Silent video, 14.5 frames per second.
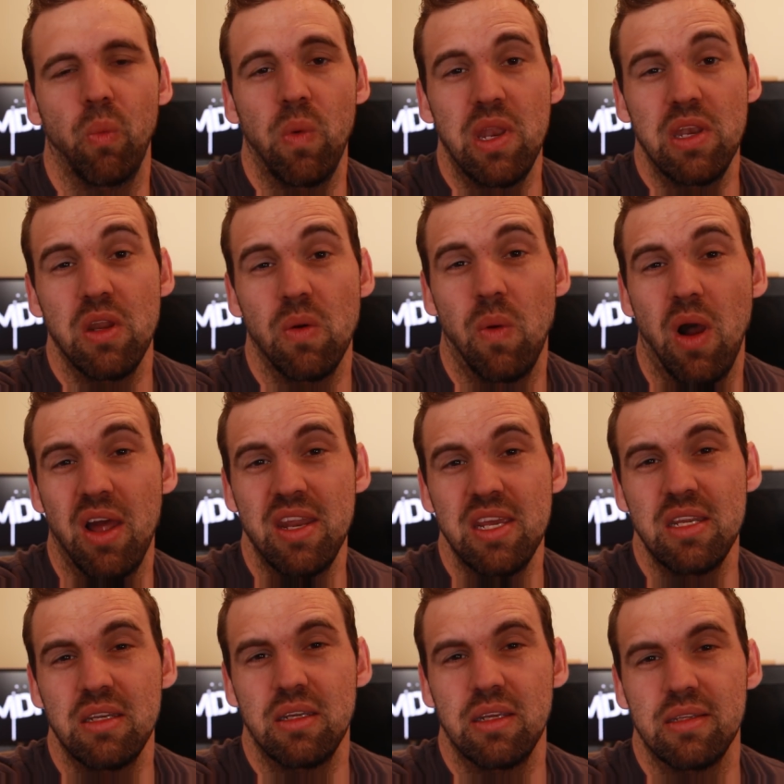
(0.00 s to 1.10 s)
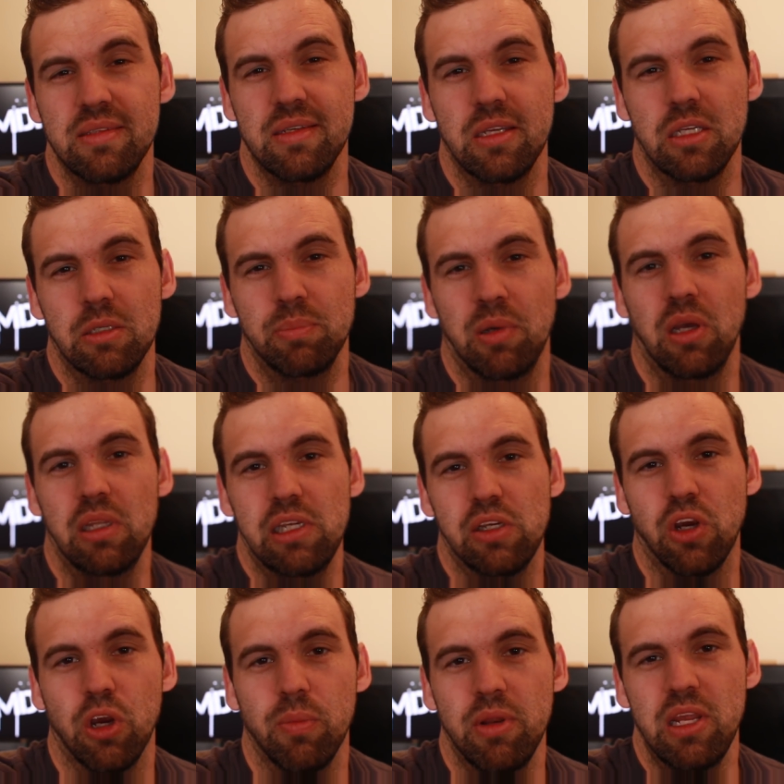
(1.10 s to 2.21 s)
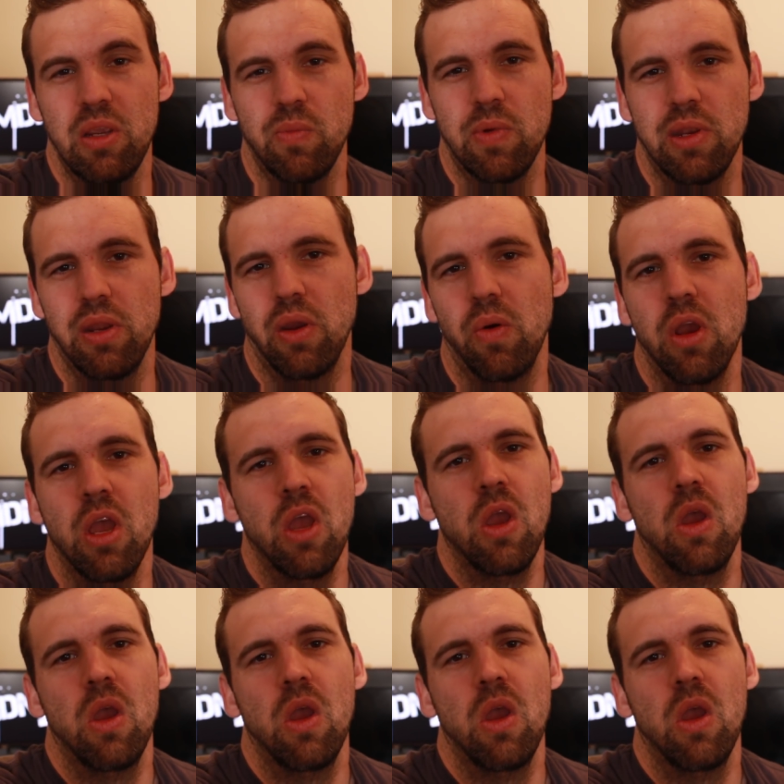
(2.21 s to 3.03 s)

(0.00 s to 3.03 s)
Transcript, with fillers: the window on it. It's a polycarbonate window.